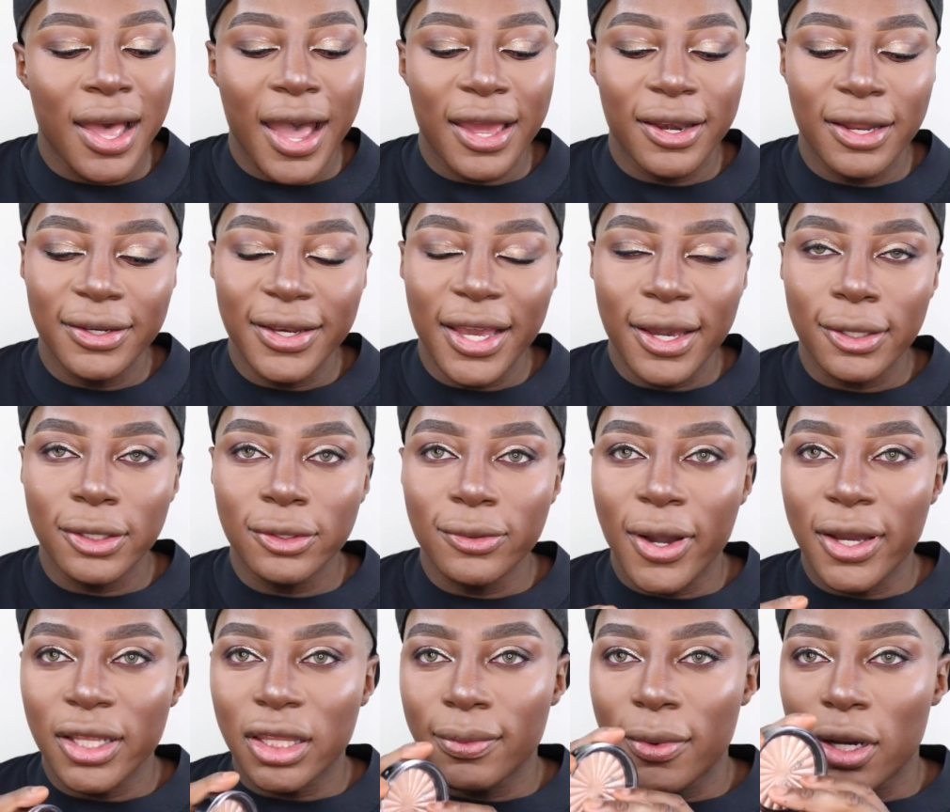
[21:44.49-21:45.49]
And the next new
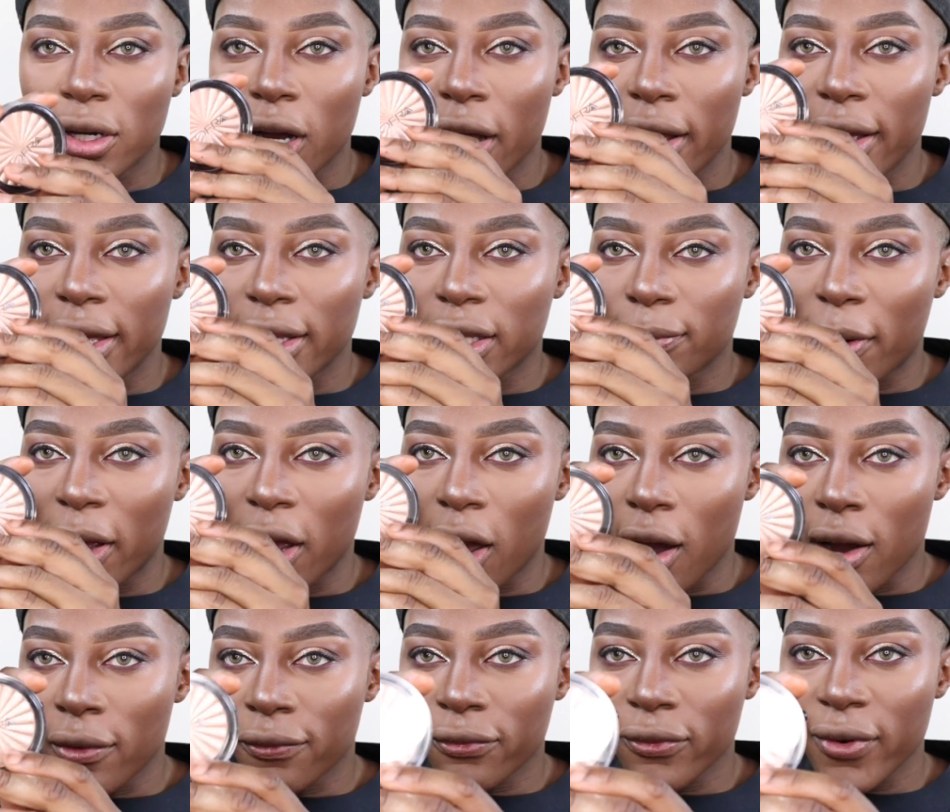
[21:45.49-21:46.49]
item I got is by
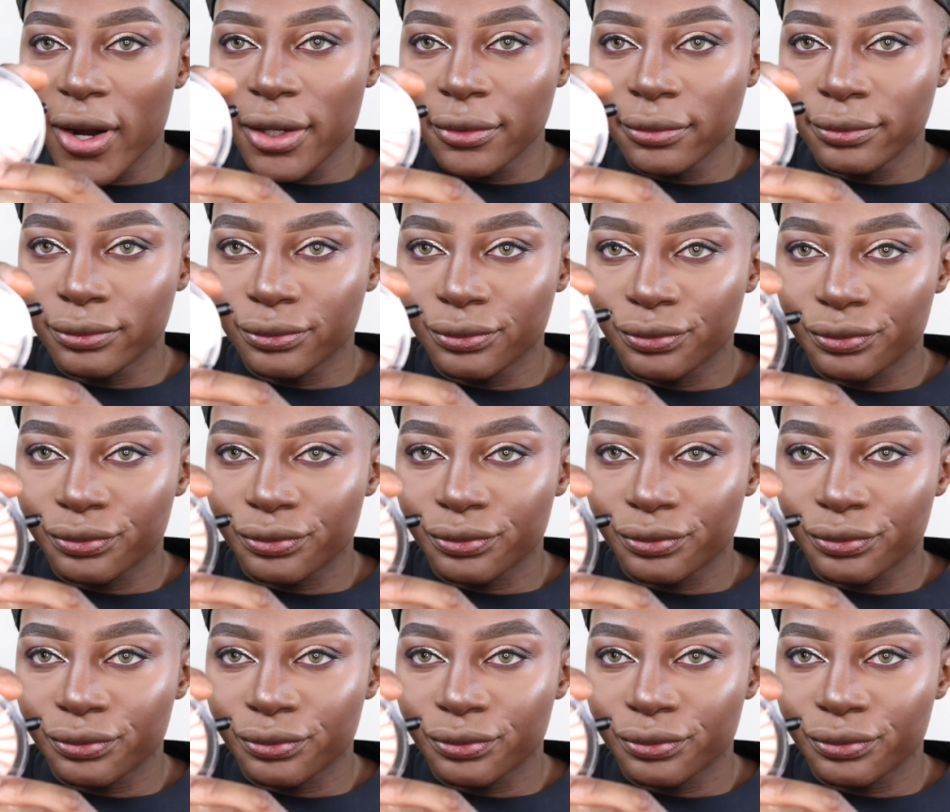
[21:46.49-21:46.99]
Ofra.